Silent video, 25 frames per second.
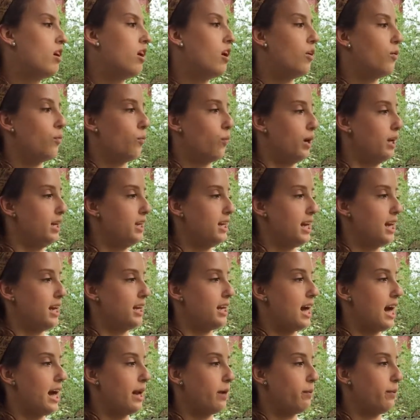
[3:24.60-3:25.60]
One day
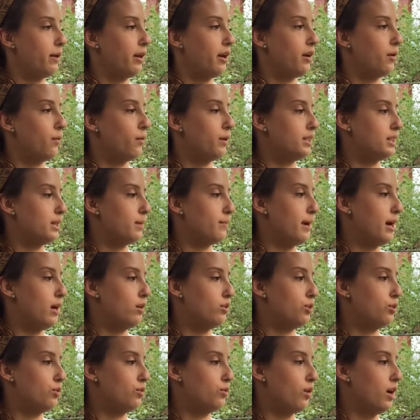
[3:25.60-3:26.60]
Caterpillar was about
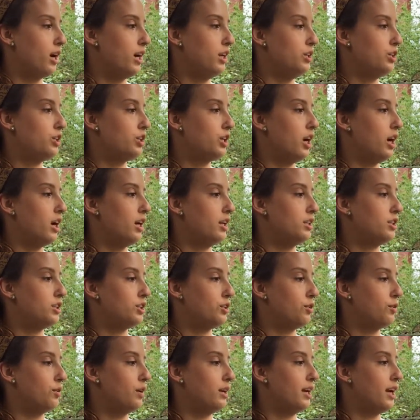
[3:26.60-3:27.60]
to crunch
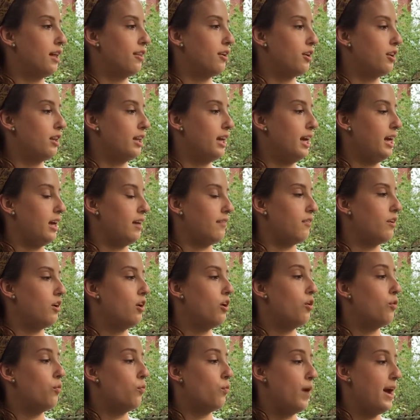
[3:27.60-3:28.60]
onto another leaf
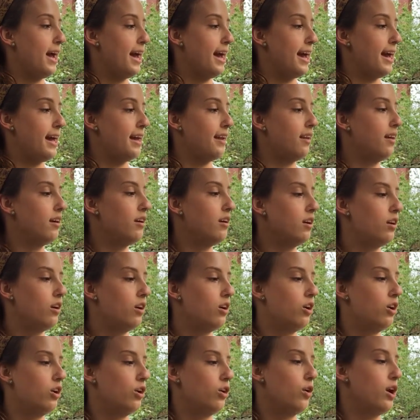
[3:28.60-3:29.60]
when
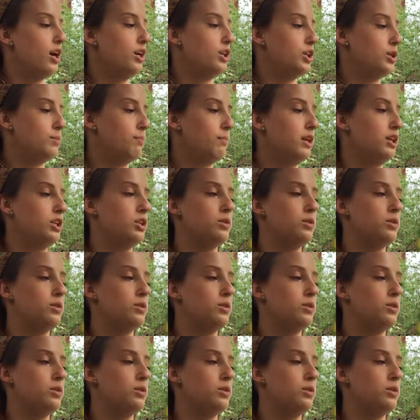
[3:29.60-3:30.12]
crunch, munch,